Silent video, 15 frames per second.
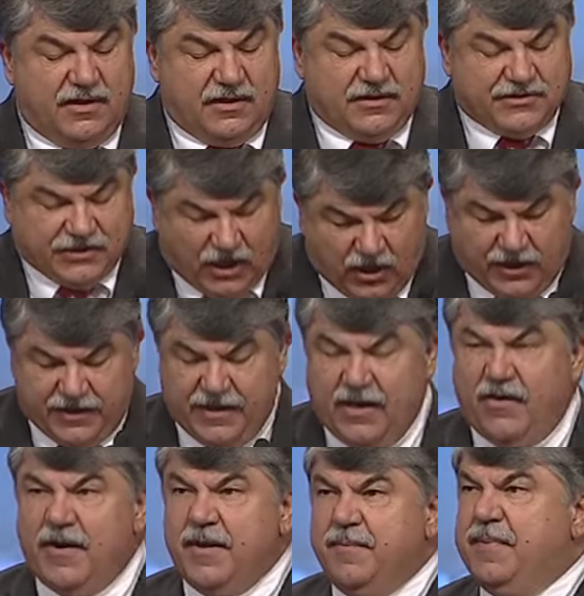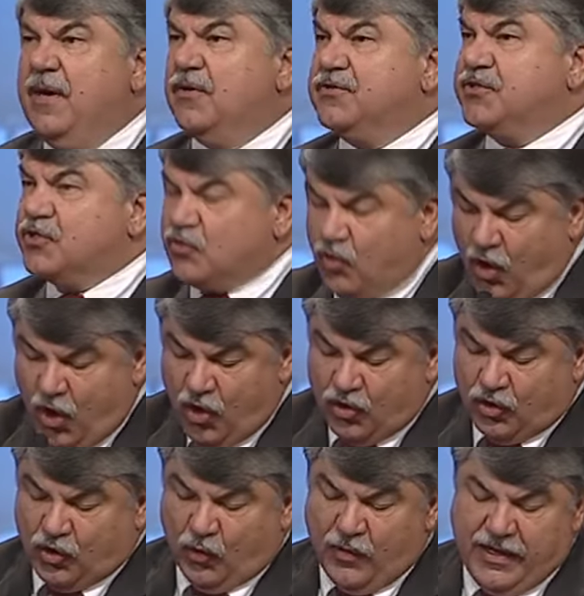Solidarity builds strong
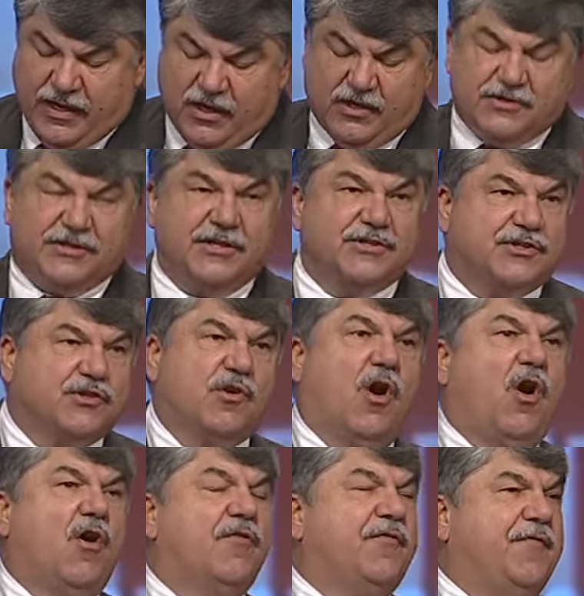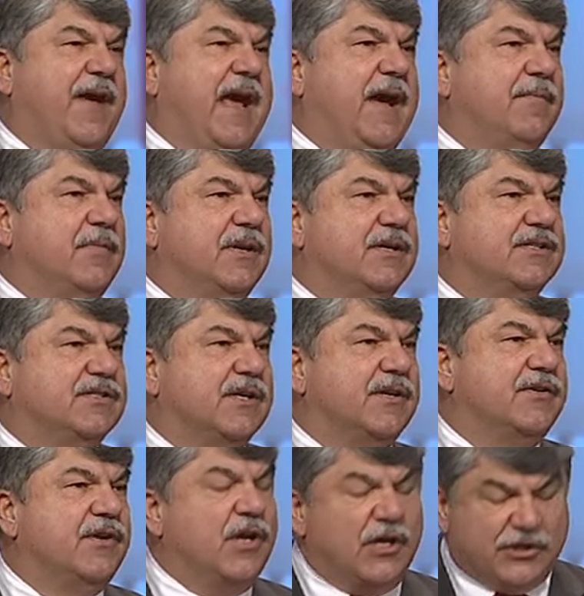careers and strong families
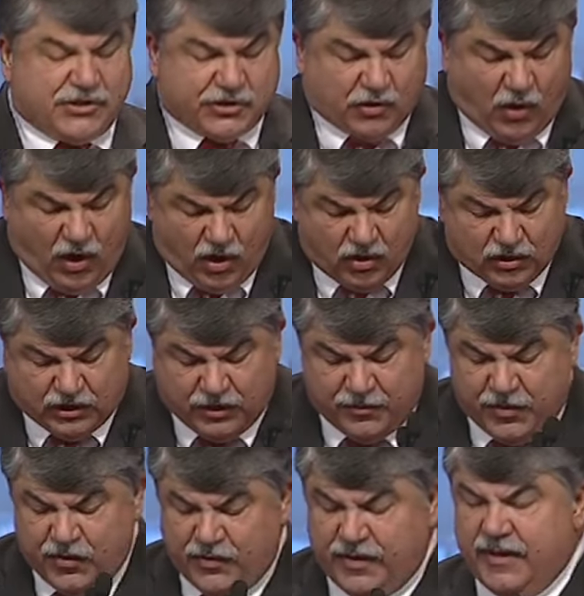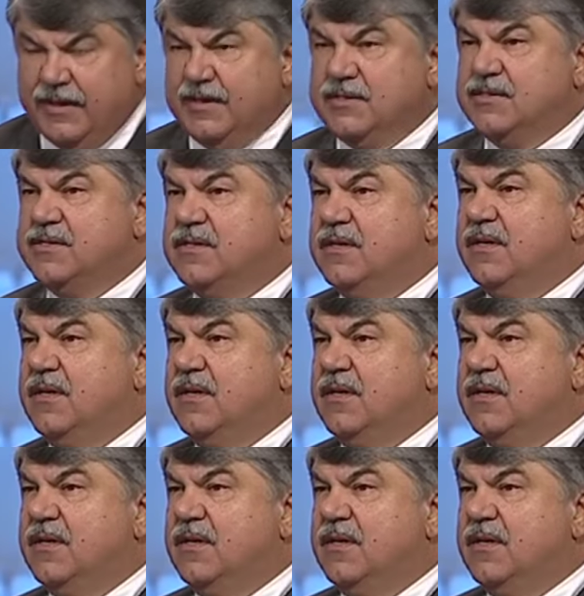and strong communities